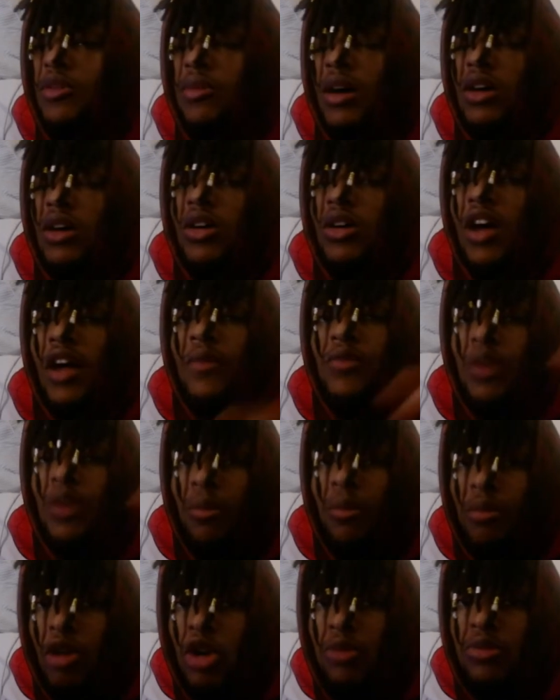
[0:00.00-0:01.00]
about the
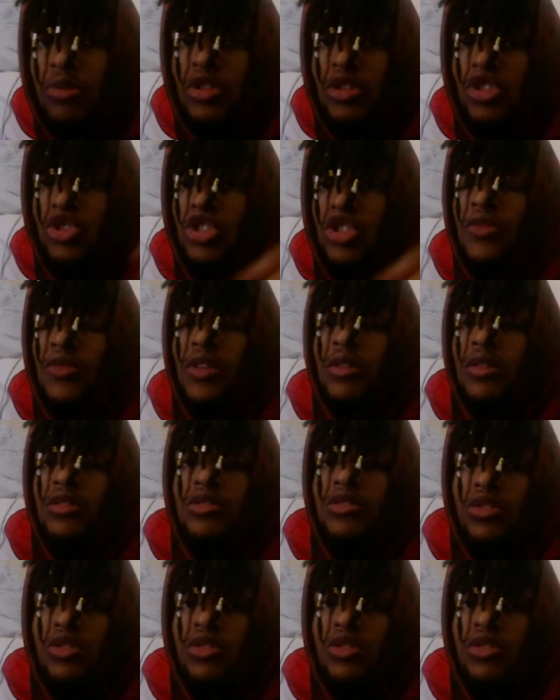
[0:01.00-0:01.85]
purpose-driven